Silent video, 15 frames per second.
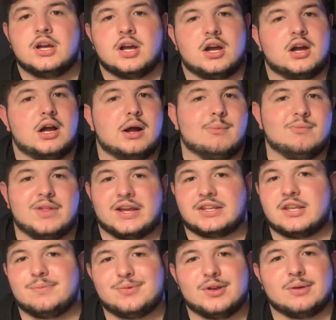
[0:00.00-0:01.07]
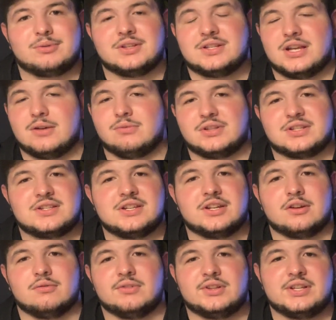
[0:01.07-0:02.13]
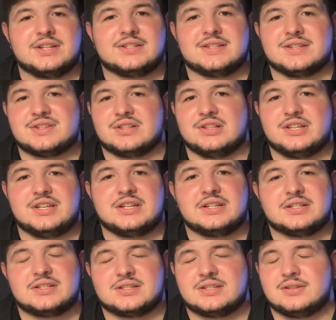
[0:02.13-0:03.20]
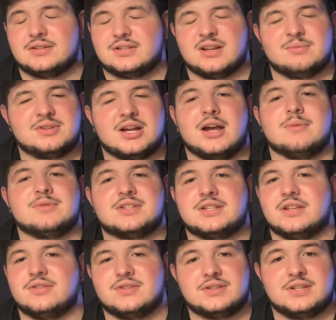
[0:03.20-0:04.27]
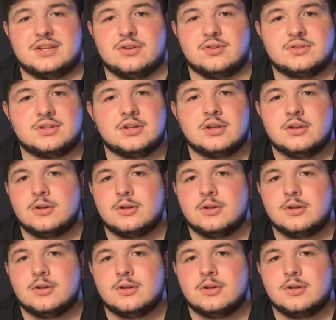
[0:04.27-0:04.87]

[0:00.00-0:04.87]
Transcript: Um, I keep you up to date with the sneaker releases, leaks, sometimes steals and deals.